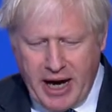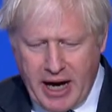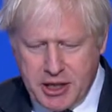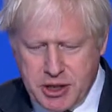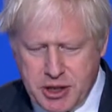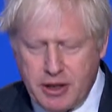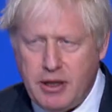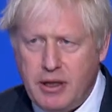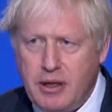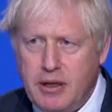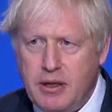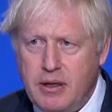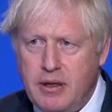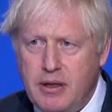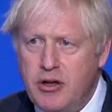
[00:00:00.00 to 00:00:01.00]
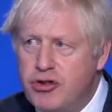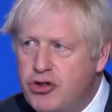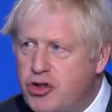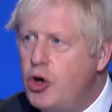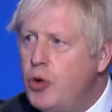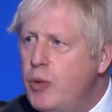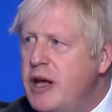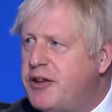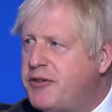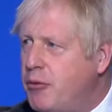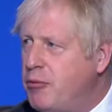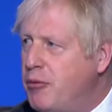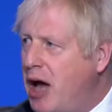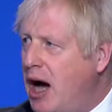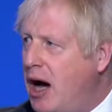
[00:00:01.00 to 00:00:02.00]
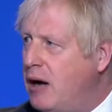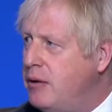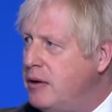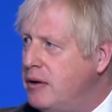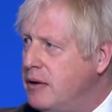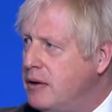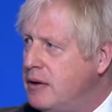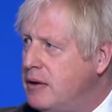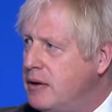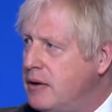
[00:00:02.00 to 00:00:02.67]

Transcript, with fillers: action, two weeks from now,